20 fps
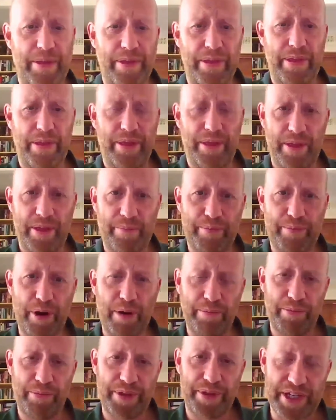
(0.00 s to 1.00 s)
The problem with
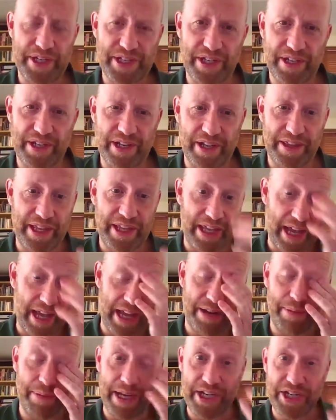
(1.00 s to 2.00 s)
this, and the
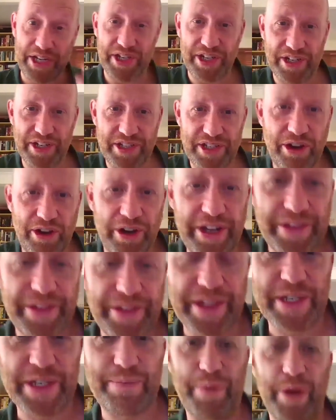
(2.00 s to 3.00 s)
animation has gone in this,
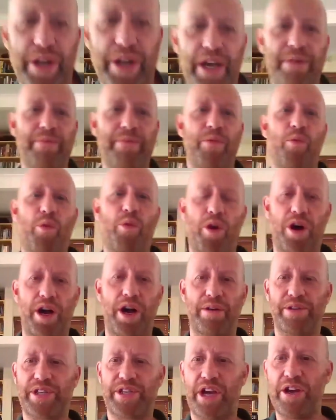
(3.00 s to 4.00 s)
but what I was
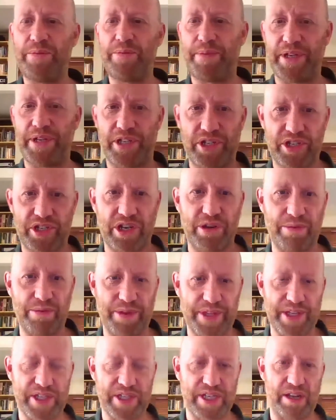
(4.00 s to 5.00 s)
hoping to show with this
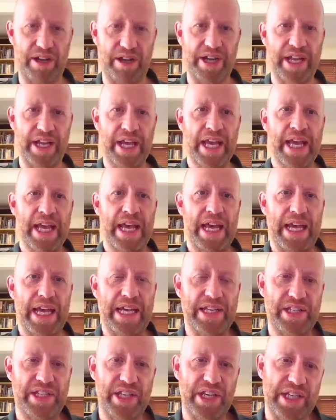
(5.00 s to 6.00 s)
slide is
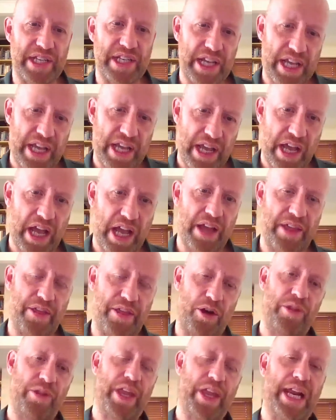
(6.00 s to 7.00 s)
that on the
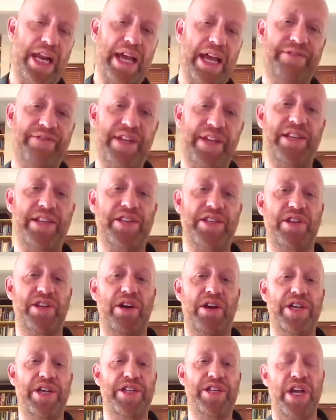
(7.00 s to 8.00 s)
left-hand side,
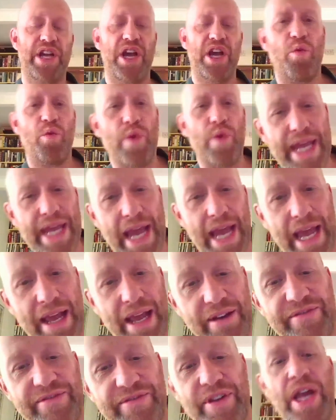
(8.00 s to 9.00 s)
we have
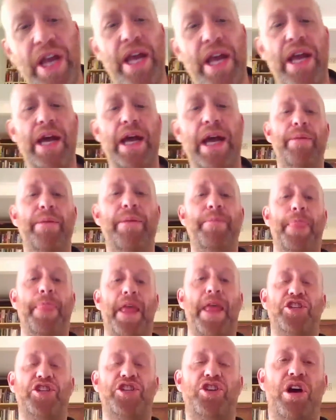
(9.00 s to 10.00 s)
a
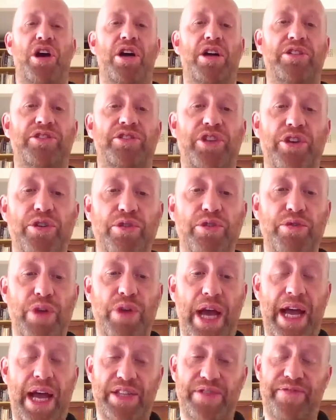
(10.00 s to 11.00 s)
child who has
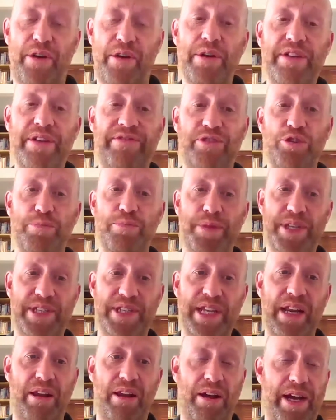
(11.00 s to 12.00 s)
very few
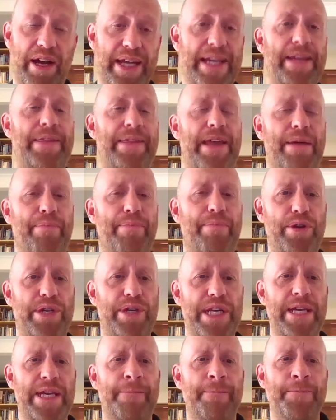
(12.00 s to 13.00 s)
bacilli in their body,
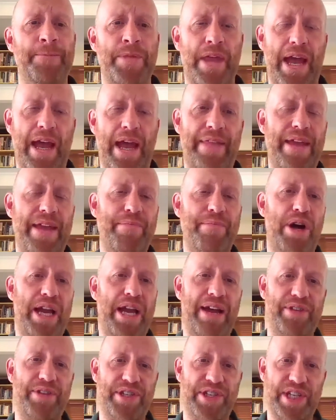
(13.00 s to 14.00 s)
and they might have a
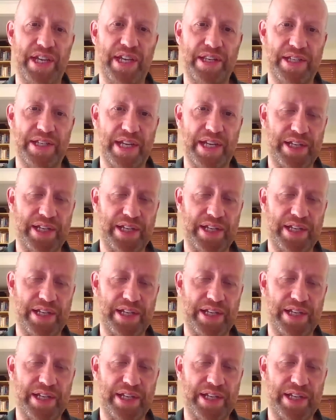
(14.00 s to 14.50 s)
skin test.